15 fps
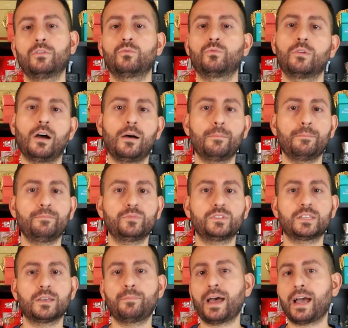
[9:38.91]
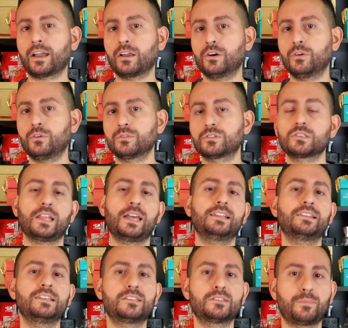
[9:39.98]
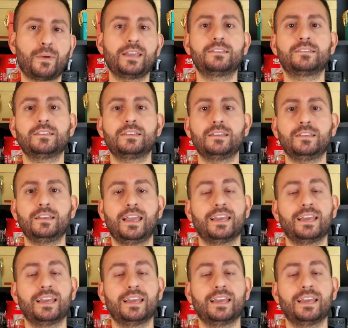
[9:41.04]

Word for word: rum, tobacco, slightly spicy